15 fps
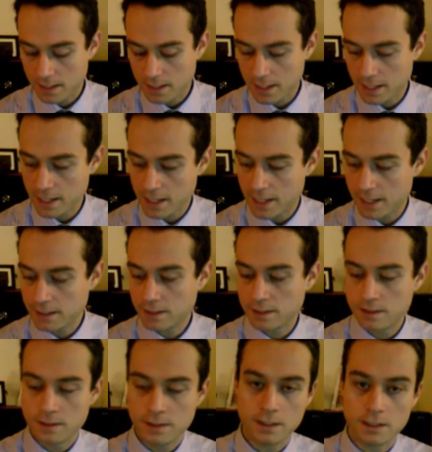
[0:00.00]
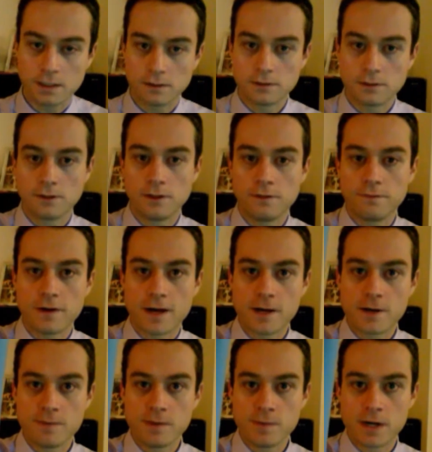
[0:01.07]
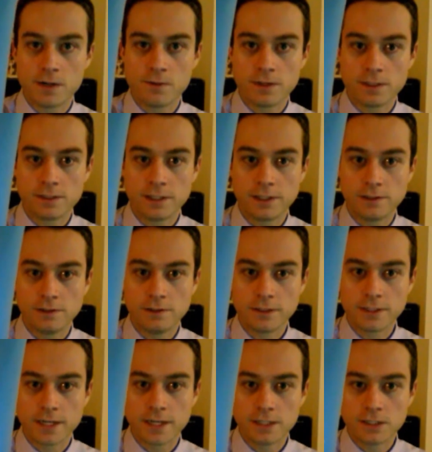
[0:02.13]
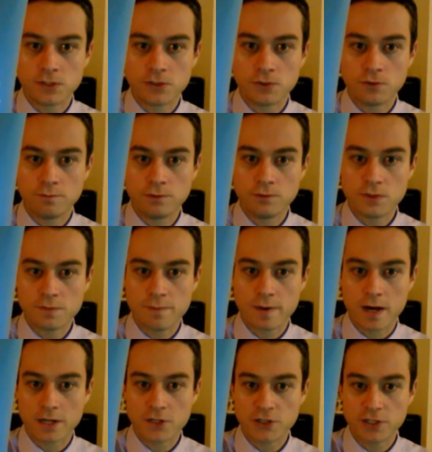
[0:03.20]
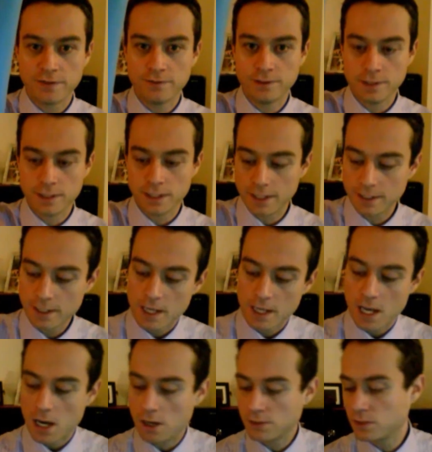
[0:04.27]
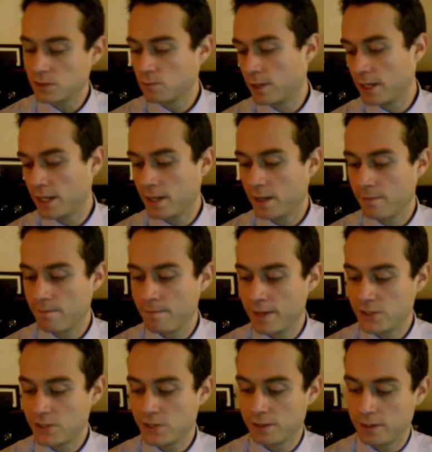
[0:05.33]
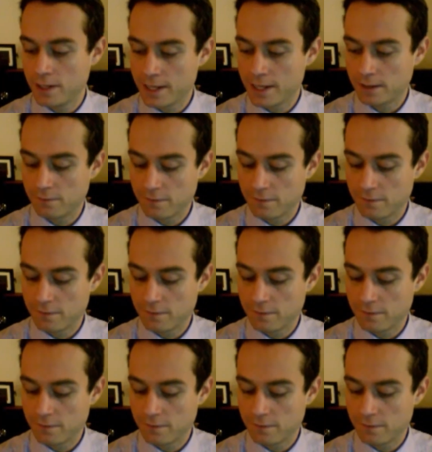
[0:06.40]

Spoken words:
And the alternative item you might want to take a look at is True Blue Spa Shave the Day. I also want to mention that the